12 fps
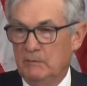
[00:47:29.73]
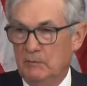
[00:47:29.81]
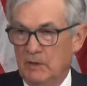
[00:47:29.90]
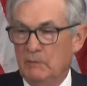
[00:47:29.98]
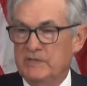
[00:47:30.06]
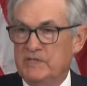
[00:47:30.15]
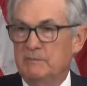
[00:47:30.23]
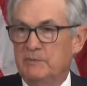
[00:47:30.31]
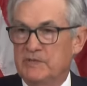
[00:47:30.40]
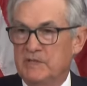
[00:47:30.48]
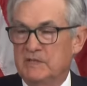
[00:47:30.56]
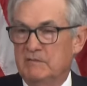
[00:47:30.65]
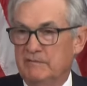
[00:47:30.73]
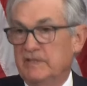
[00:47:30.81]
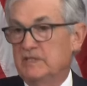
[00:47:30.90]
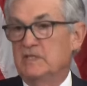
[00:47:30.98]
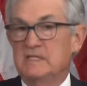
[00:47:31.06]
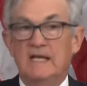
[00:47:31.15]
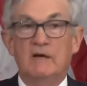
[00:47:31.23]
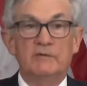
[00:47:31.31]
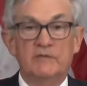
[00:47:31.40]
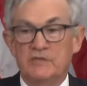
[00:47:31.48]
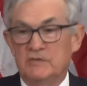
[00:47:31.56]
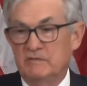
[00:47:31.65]
where we see persistent inflation is now
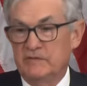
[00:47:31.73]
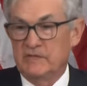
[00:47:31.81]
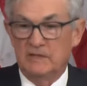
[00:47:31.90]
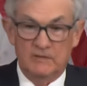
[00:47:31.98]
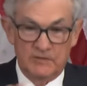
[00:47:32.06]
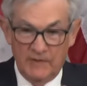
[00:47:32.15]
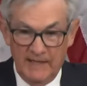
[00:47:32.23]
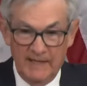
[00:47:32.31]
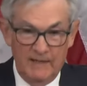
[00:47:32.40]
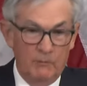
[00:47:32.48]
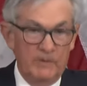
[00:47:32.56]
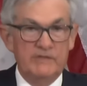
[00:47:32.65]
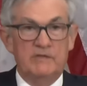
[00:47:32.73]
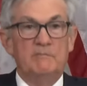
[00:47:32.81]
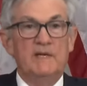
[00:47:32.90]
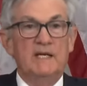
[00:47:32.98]
in the service sector. So what is the